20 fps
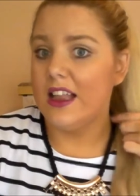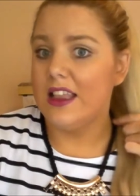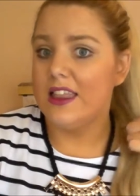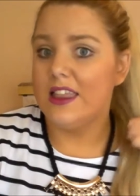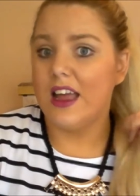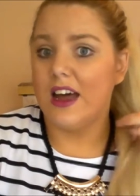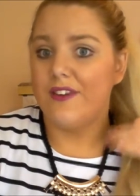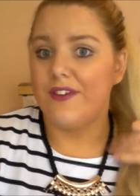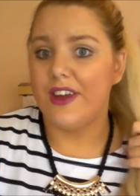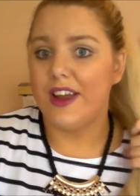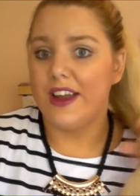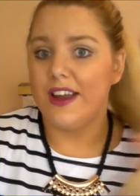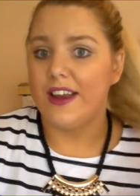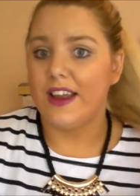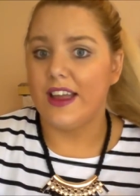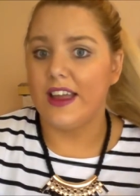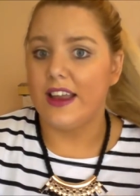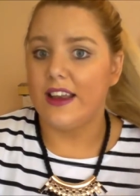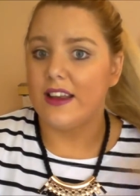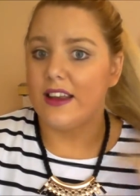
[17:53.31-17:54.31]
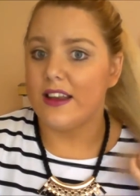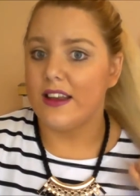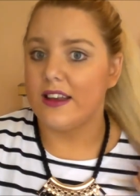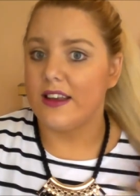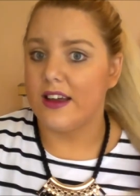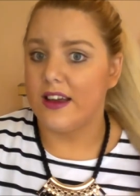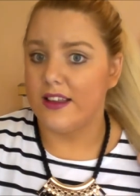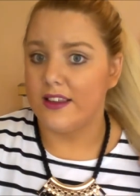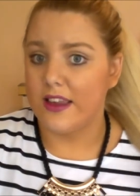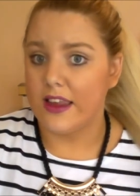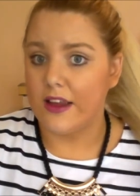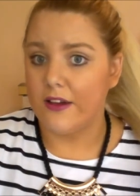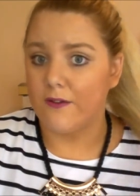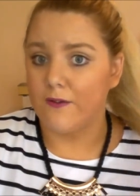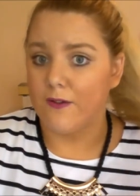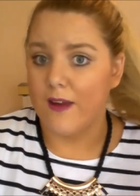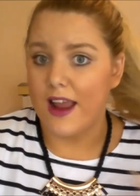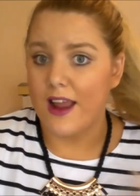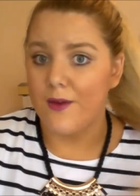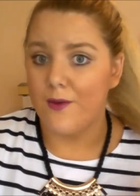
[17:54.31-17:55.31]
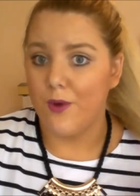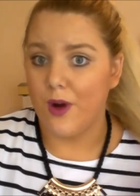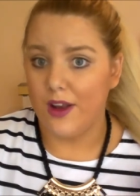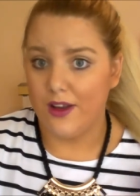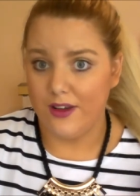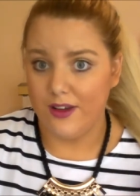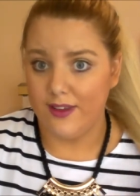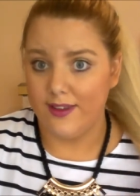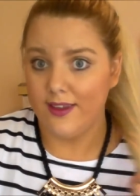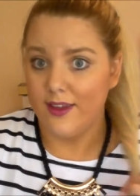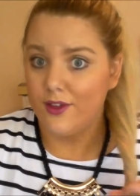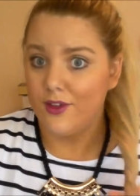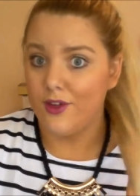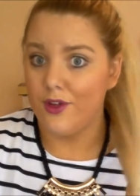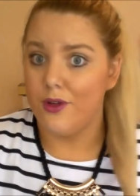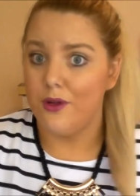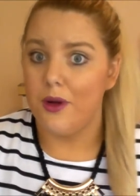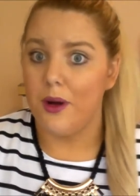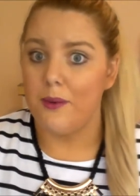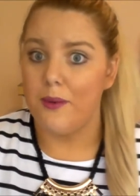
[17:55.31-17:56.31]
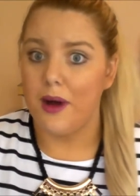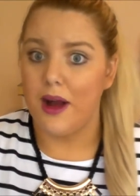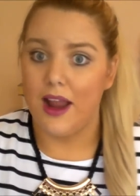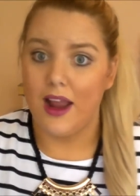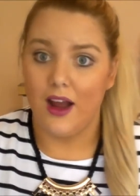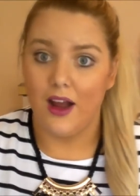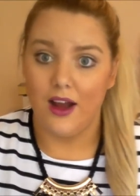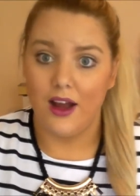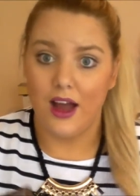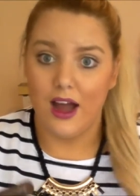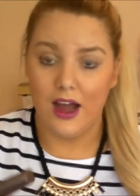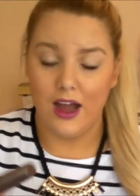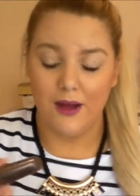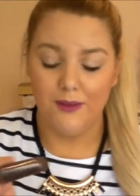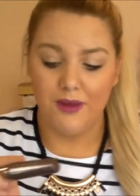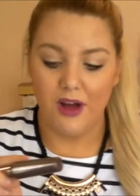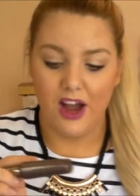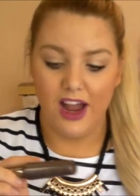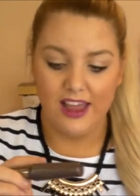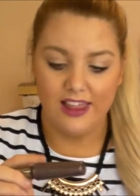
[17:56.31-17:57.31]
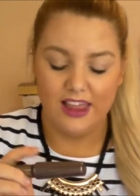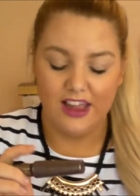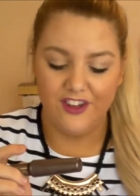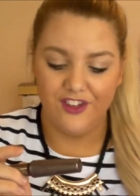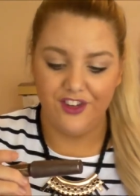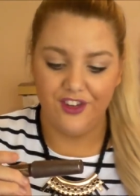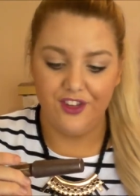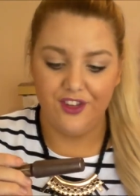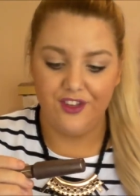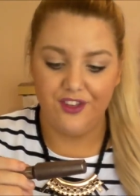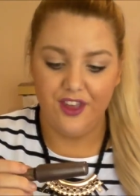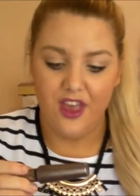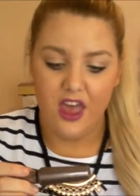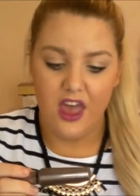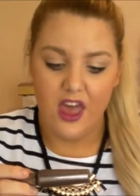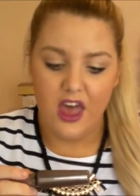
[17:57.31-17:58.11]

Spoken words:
love it. It does great wonders to my eyelashes.